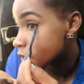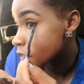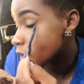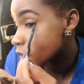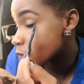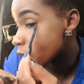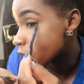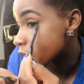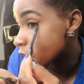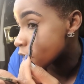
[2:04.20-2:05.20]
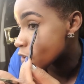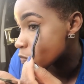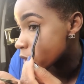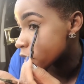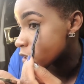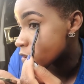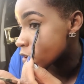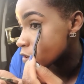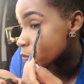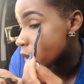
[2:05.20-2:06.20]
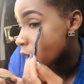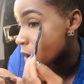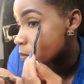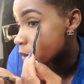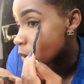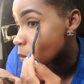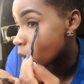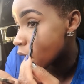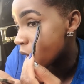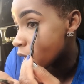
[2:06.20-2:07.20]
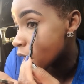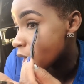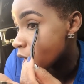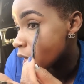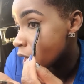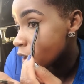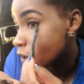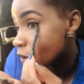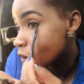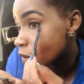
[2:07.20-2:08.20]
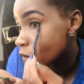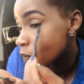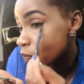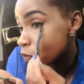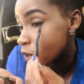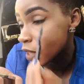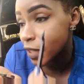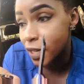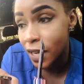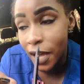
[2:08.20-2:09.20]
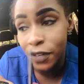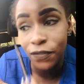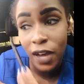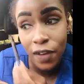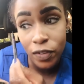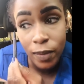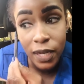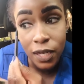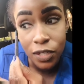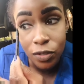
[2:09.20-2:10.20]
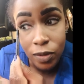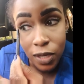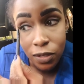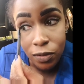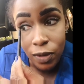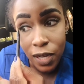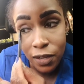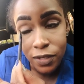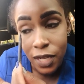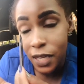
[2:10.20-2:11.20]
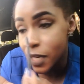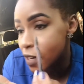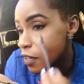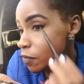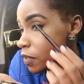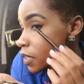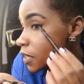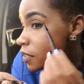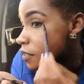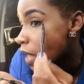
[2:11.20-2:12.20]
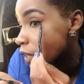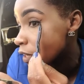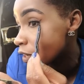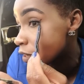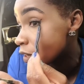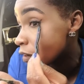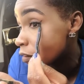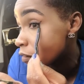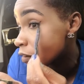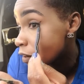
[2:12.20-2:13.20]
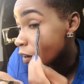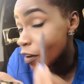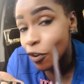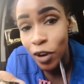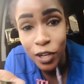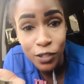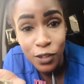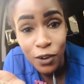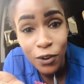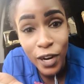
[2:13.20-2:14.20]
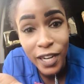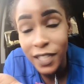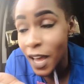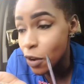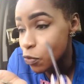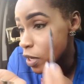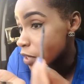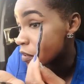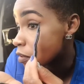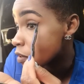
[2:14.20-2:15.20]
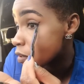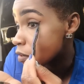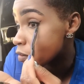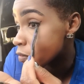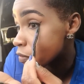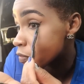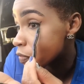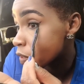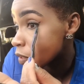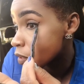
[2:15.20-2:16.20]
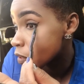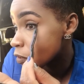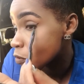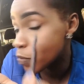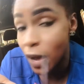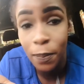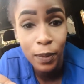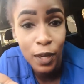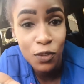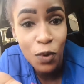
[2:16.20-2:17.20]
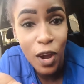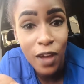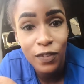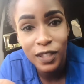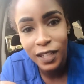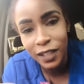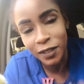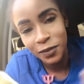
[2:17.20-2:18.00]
You making your own money, girl? You popping, what? You got that 9 to 5, you making it do what it do, what? You taking care of them kids, stacking your dough, credit score in line, what, girl? You popping, you are everything.